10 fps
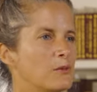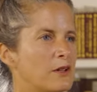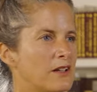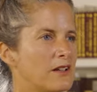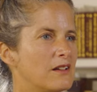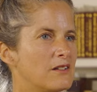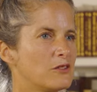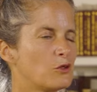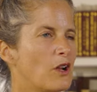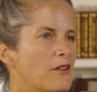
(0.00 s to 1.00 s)
but
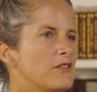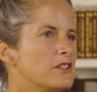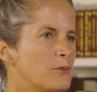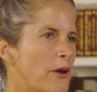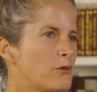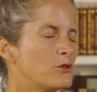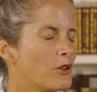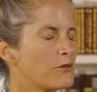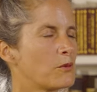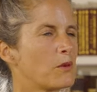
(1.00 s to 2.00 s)
to have this memory
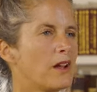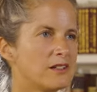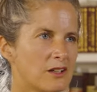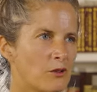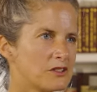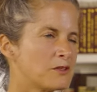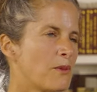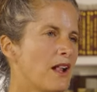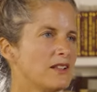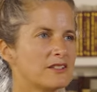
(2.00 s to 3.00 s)
of the place, how it
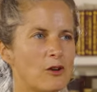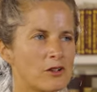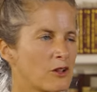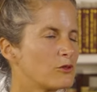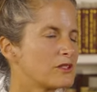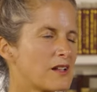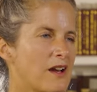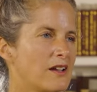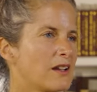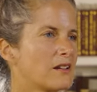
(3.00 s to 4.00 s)
smells, how it looks
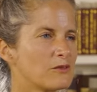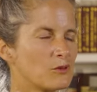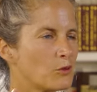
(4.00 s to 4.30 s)
like,